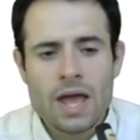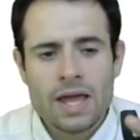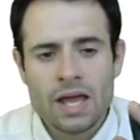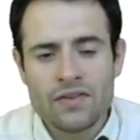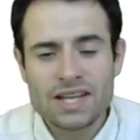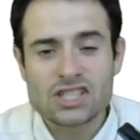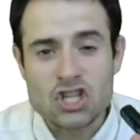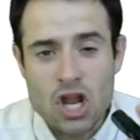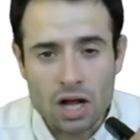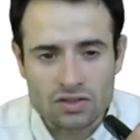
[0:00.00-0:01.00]
If it is
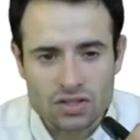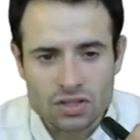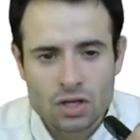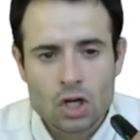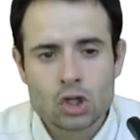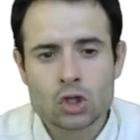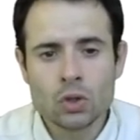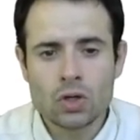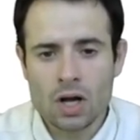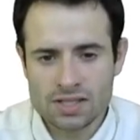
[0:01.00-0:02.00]
not too
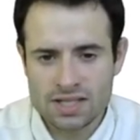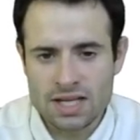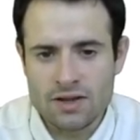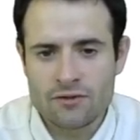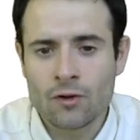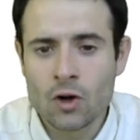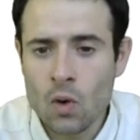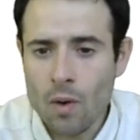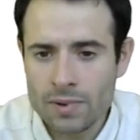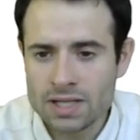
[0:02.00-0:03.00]
costly for
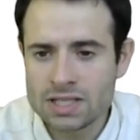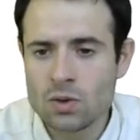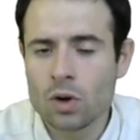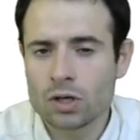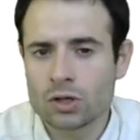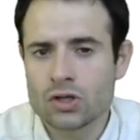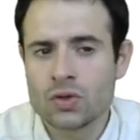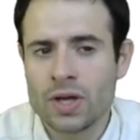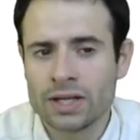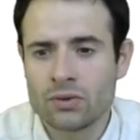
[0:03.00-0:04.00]
low-ability workers to
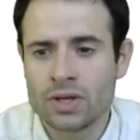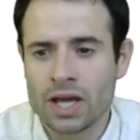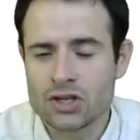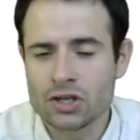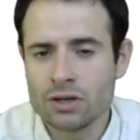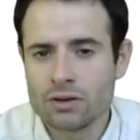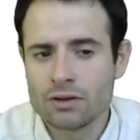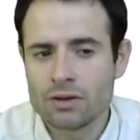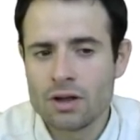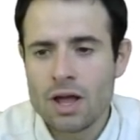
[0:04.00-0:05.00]
get education,
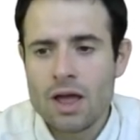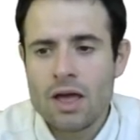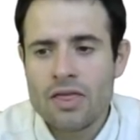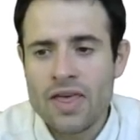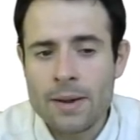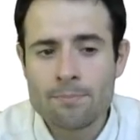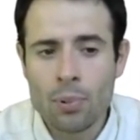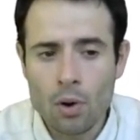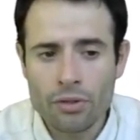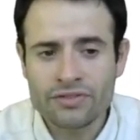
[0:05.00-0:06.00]
then
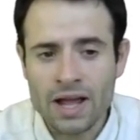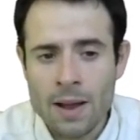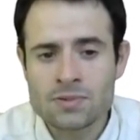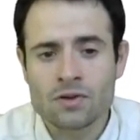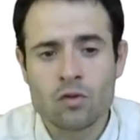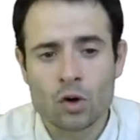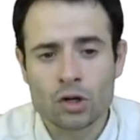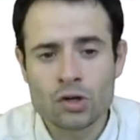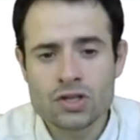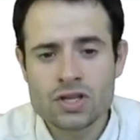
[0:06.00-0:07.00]
both types of
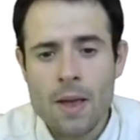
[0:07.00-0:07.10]
workers